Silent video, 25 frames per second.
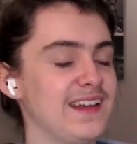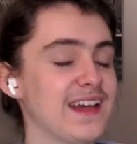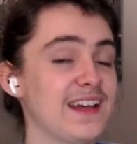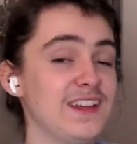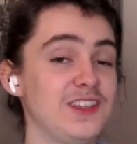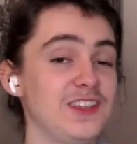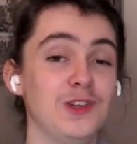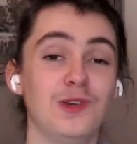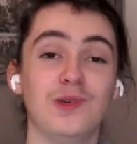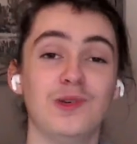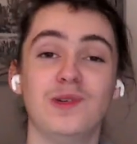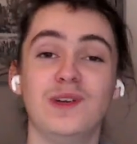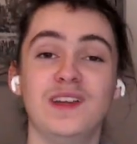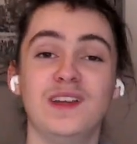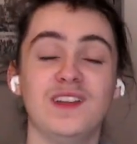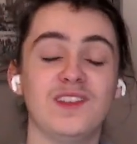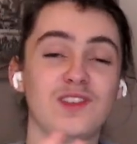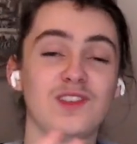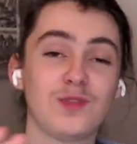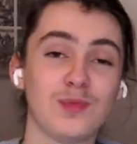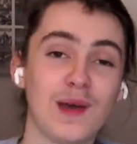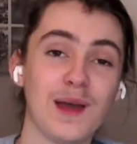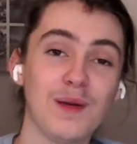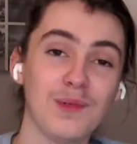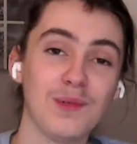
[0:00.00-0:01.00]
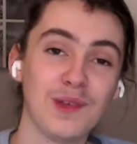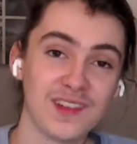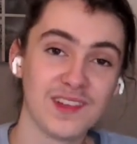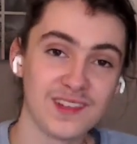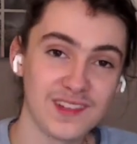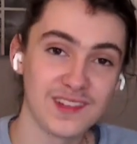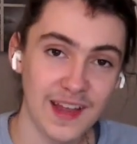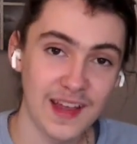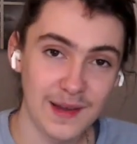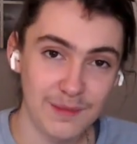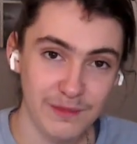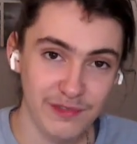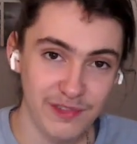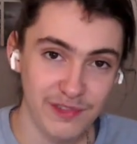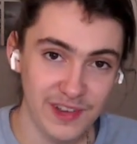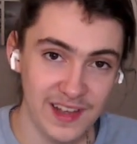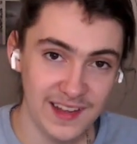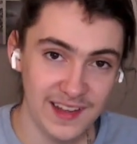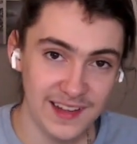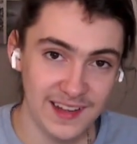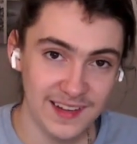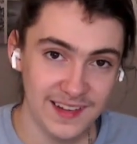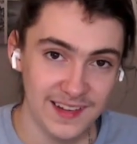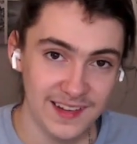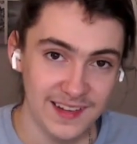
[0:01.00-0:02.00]
that urine and sweat were the same
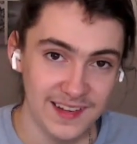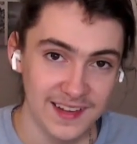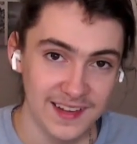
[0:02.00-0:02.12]
thing.